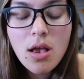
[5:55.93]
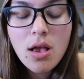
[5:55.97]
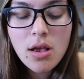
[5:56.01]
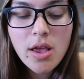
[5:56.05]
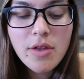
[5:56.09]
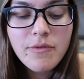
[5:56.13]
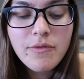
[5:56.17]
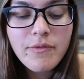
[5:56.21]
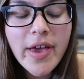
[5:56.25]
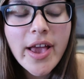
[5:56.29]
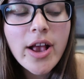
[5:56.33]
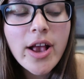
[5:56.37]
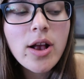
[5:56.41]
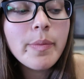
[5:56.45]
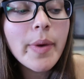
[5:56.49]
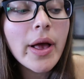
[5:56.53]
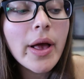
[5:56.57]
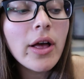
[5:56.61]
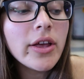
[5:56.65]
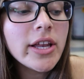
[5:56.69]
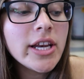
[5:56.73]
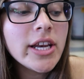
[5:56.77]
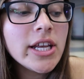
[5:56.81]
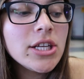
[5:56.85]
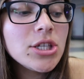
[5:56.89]
conveyor
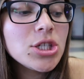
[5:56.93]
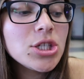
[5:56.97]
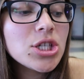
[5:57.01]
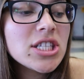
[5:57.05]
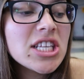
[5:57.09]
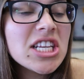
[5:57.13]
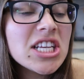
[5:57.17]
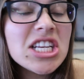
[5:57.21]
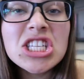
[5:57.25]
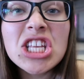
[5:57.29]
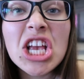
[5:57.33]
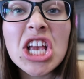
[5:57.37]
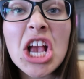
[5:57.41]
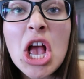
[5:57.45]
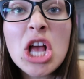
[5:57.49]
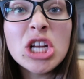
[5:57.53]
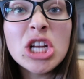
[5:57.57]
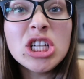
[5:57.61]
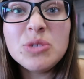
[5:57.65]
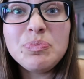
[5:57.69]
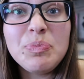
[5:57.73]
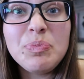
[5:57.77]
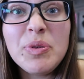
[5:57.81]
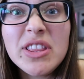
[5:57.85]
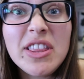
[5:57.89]
belt, and he just, he's like,
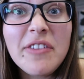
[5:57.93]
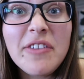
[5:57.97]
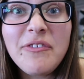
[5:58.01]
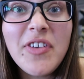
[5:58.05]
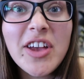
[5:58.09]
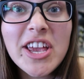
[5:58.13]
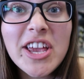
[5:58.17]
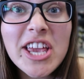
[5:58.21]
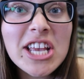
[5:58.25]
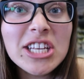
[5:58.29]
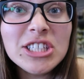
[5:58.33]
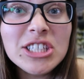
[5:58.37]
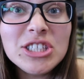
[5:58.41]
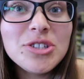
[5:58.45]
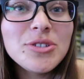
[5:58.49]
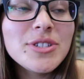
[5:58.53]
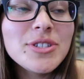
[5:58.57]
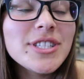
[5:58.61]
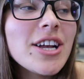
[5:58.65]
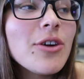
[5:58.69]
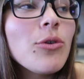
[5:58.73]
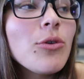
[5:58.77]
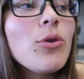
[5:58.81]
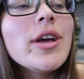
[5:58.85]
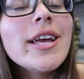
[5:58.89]
just put the fucking
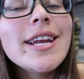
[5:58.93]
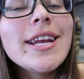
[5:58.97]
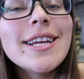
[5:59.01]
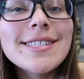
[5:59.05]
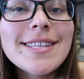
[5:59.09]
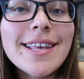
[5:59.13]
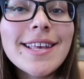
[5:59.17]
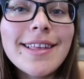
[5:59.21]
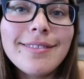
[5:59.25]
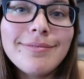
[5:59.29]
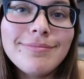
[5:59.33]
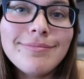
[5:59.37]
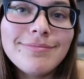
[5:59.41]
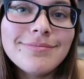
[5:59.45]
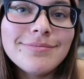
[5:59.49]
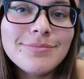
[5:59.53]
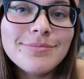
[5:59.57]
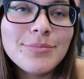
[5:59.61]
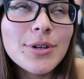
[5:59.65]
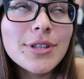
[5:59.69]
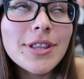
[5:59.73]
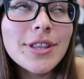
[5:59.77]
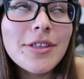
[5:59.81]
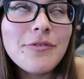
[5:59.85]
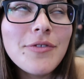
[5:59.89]
shoes there. Well, he didn't say
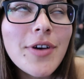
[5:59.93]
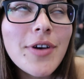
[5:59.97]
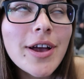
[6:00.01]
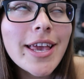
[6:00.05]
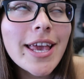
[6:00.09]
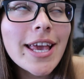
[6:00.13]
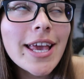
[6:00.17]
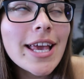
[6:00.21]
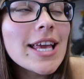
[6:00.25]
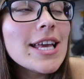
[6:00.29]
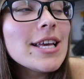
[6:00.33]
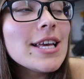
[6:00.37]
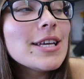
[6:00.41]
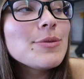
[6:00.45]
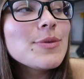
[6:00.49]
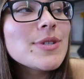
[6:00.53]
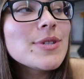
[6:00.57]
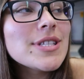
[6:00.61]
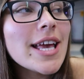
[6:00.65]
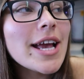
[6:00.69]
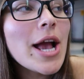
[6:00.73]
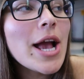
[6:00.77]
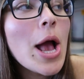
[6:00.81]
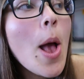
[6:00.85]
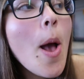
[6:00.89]
put the fucking, he
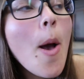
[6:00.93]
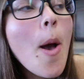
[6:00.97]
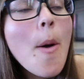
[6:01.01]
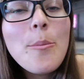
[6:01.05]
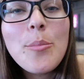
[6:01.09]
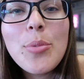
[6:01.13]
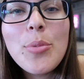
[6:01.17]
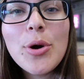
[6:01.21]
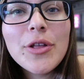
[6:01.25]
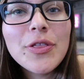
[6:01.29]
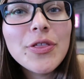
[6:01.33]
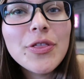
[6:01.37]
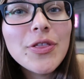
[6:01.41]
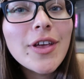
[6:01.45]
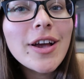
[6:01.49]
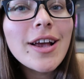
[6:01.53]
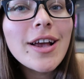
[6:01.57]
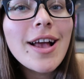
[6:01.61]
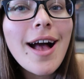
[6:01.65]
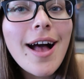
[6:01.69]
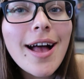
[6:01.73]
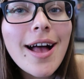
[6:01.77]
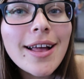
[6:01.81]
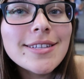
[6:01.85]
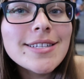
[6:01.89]
was like, put the
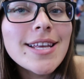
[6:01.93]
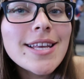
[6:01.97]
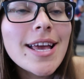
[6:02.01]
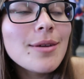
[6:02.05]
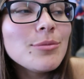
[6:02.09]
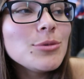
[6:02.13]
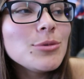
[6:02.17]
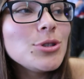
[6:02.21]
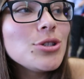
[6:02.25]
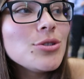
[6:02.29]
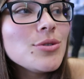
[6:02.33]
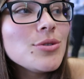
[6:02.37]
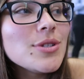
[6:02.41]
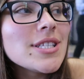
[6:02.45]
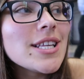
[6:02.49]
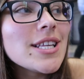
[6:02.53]
goddamn shoes